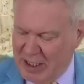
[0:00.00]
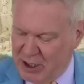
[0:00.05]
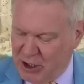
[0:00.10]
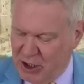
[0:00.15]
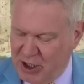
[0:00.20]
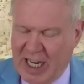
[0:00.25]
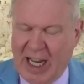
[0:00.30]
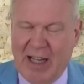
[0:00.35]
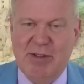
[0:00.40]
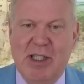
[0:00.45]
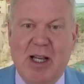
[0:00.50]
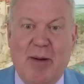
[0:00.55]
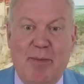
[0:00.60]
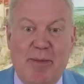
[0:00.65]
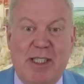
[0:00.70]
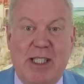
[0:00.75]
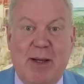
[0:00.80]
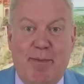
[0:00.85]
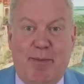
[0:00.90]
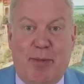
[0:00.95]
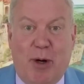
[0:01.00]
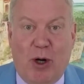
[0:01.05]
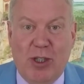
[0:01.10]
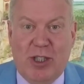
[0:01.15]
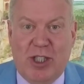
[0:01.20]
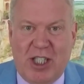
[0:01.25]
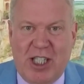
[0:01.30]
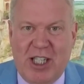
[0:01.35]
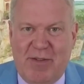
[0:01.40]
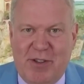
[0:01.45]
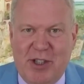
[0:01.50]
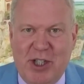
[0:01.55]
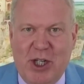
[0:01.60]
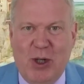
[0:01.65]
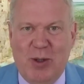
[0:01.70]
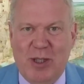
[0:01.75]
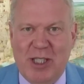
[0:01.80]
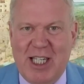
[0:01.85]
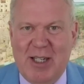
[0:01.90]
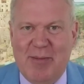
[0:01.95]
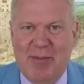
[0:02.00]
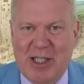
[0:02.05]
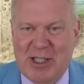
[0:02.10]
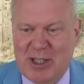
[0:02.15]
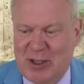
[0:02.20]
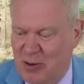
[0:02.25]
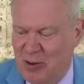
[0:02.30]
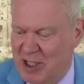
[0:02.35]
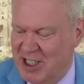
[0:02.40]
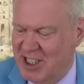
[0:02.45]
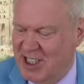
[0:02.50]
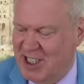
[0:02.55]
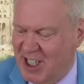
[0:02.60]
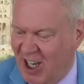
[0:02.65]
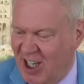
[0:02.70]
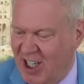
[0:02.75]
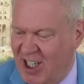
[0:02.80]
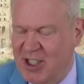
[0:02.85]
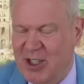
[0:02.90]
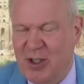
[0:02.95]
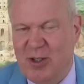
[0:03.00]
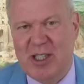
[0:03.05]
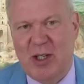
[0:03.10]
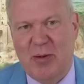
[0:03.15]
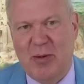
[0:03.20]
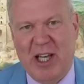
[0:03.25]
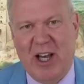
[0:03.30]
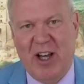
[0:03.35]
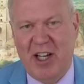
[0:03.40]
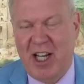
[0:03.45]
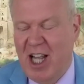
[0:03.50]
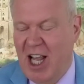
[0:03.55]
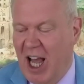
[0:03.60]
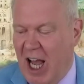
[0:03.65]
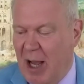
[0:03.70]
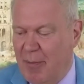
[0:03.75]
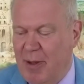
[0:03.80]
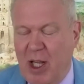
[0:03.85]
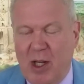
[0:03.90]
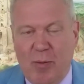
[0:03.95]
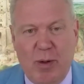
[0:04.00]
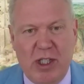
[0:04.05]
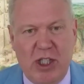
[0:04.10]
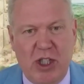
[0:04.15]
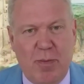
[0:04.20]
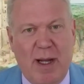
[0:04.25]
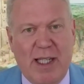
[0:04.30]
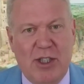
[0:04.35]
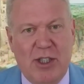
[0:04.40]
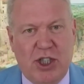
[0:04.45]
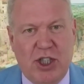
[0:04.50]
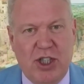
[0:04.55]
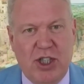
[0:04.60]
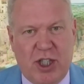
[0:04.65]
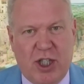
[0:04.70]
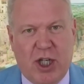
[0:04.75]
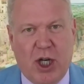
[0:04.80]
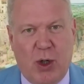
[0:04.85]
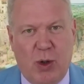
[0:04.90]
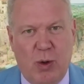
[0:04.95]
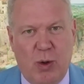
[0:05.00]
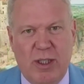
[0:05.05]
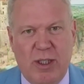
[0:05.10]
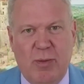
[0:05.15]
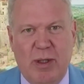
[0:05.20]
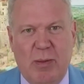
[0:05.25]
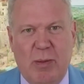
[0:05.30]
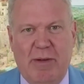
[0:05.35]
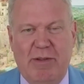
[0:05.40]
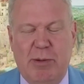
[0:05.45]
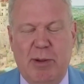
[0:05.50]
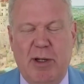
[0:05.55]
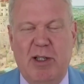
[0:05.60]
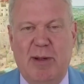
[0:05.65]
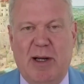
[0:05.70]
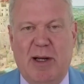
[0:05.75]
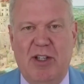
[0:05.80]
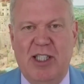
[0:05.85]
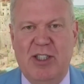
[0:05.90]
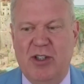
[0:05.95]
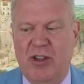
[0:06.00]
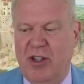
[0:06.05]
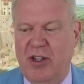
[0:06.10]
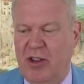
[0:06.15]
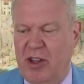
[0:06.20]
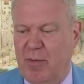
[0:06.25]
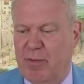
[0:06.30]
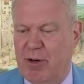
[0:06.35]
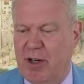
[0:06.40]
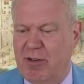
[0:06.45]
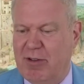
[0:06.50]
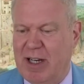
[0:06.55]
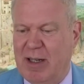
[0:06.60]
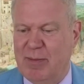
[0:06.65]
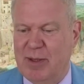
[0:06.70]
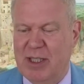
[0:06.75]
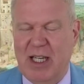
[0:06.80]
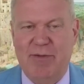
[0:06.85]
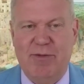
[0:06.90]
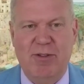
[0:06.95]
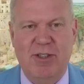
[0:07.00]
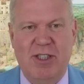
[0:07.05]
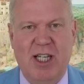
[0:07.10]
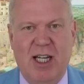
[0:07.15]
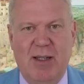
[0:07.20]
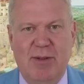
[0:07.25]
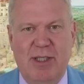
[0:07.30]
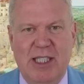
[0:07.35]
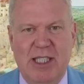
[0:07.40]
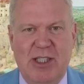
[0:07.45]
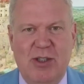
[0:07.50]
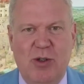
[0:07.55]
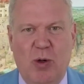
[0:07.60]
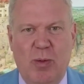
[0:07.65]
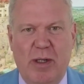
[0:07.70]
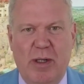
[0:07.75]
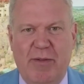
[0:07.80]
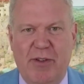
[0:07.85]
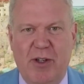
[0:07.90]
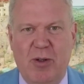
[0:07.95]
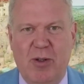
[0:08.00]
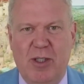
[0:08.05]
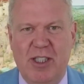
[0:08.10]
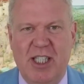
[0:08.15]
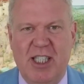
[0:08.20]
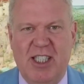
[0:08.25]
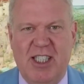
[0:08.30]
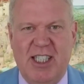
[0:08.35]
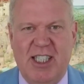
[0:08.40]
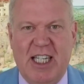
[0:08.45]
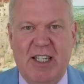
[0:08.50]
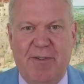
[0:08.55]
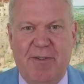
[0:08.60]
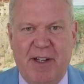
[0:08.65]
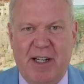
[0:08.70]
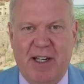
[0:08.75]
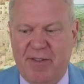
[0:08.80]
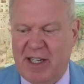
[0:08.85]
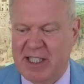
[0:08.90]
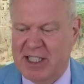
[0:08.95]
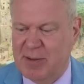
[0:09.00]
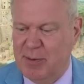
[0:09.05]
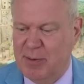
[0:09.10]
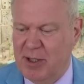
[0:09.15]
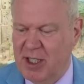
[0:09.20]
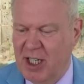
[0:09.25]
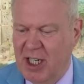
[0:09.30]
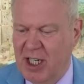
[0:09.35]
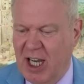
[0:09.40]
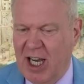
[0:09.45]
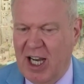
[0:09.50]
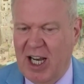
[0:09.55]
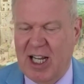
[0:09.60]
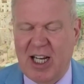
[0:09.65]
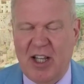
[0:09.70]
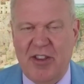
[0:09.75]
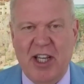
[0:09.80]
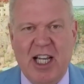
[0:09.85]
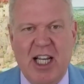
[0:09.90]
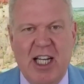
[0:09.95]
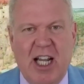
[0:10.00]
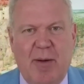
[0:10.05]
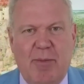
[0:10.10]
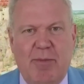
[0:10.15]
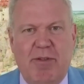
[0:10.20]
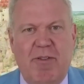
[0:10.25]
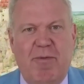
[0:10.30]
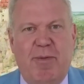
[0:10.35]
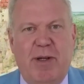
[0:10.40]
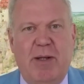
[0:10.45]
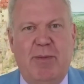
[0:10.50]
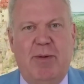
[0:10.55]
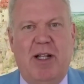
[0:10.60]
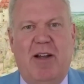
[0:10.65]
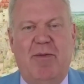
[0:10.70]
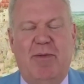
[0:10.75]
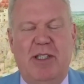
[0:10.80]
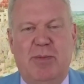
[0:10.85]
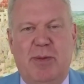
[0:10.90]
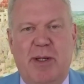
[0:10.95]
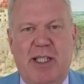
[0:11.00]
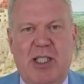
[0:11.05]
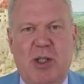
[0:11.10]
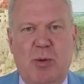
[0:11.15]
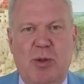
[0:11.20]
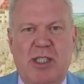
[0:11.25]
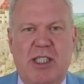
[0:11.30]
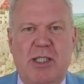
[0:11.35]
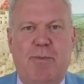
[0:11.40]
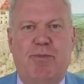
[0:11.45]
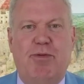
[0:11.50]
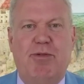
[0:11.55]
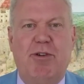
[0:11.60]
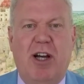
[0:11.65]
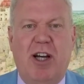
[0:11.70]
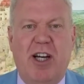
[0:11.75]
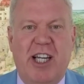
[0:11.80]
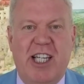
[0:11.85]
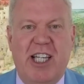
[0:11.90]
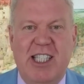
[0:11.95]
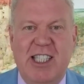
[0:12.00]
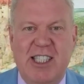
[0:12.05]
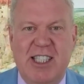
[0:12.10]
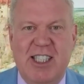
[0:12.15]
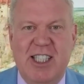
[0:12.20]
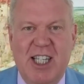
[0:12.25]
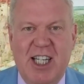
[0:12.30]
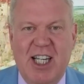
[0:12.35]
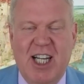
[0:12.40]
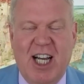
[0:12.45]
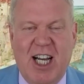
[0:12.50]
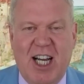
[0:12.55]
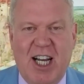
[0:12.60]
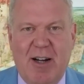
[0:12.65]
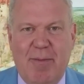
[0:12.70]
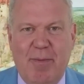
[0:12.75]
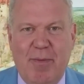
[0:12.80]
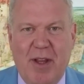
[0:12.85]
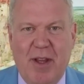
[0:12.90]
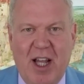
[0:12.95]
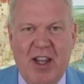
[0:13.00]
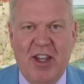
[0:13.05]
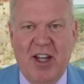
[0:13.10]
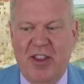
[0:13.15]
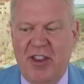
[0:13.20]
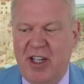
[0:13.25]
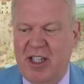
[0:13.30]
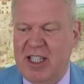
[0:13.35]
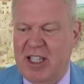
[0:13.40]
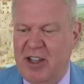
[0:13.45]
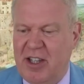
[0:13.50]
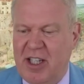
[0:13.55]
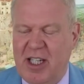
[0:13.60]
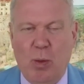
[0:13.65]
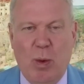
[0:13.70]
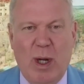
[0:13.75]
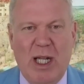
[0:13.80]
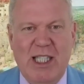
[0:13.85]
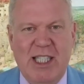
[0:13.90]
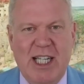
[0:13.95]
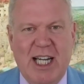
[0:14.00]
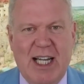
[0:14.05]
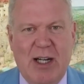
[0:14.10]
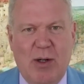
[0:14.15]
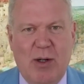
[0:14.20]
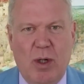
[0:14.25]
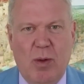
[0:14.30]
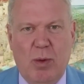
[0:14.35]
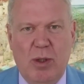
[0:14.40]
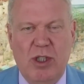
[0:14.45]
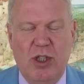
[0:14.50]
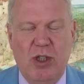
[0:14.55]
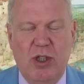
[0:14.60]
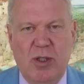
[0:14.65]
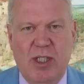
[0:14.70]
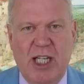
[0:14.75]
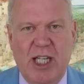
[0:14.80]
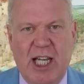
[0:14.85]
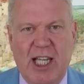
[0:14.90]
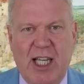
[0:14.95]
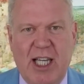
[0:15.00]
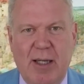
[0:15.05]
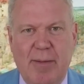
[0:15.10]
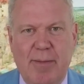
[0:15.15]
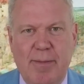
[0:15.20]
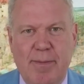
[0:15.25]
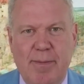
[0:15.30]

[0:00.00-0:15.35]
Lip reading: it's good to have some positive news in amongst all this dire news that we heard. But you mentioned gold, and we've spoken about this on the program several times. It's normally viewed as a safe investment, and I think a number of people I've been speaking to were surprised that it went down. What's your take?